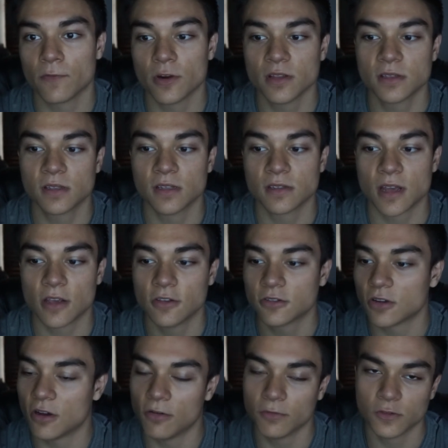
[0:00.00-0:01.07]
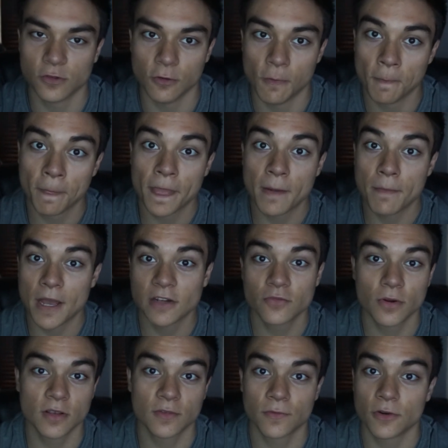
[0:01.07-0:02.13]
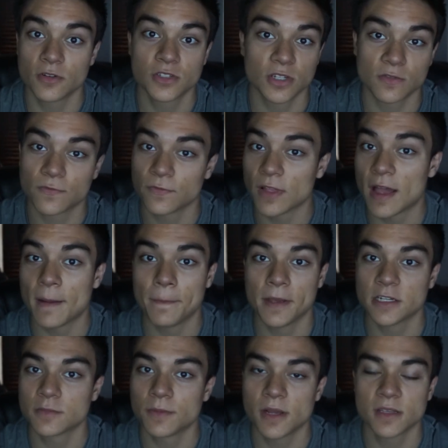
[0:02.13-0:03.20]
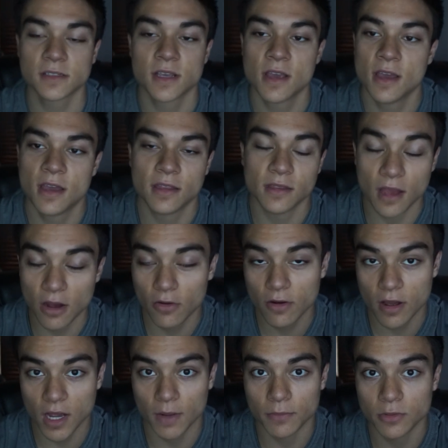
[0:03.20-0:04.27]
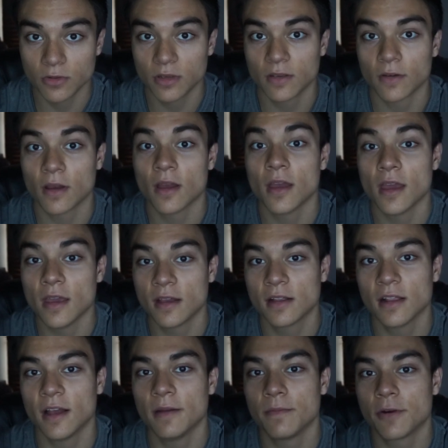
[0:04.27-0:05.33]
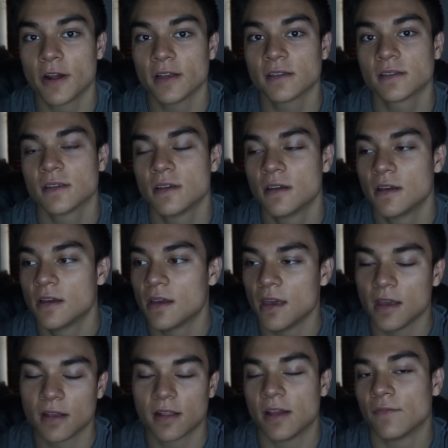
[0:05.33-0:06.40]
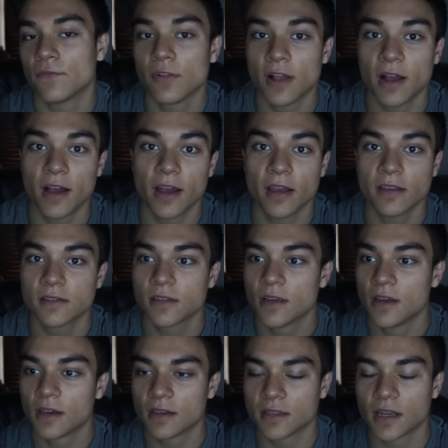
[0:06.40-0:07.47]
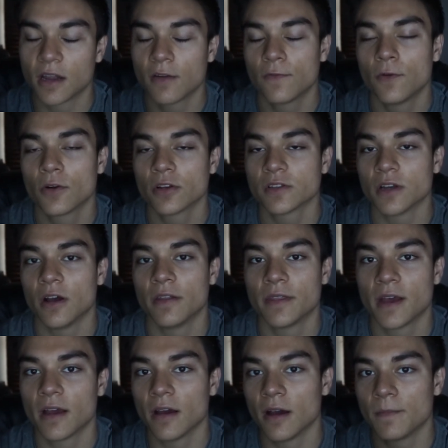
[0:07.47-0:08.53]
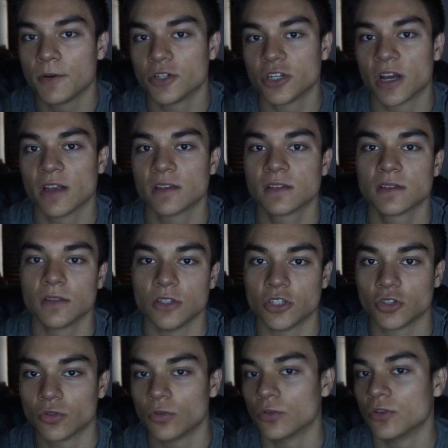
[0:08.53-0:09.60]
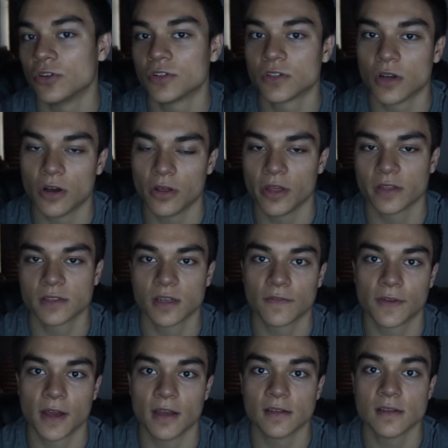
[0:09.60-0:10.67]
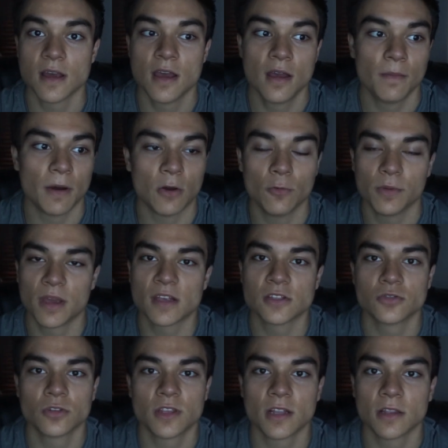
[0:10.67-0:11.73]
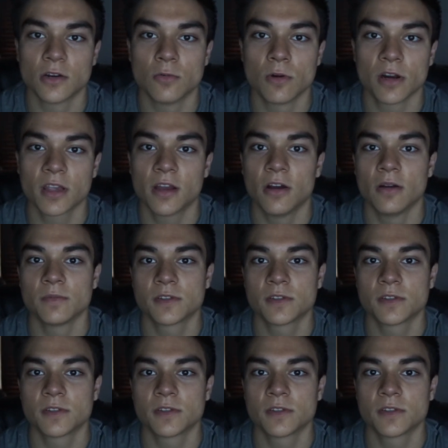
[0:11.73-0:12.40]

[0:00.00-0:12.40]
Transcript: For instance, I used to always do bench press first, just flat bench press. Now I'm doing incline press, incline flies, because I got to focus on that upper chest, the shoulders, all that stuff, guys. But I hope you guys enjoyed that little workout.